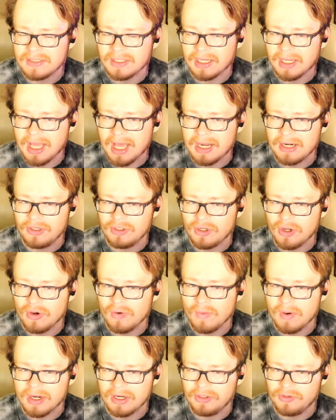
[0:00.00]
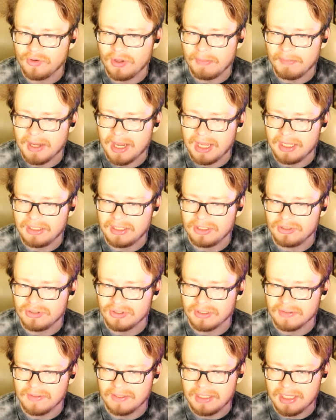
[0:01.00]
I kind of don't want to do all my hiking
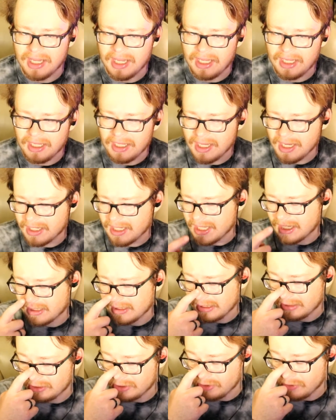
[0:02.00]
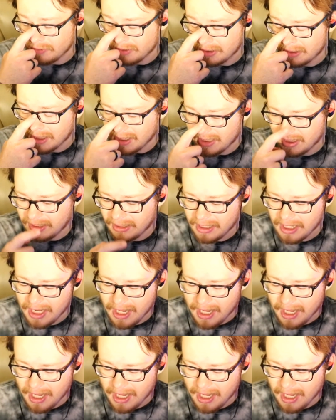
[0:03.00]
during the day. I kind of like to do it at night.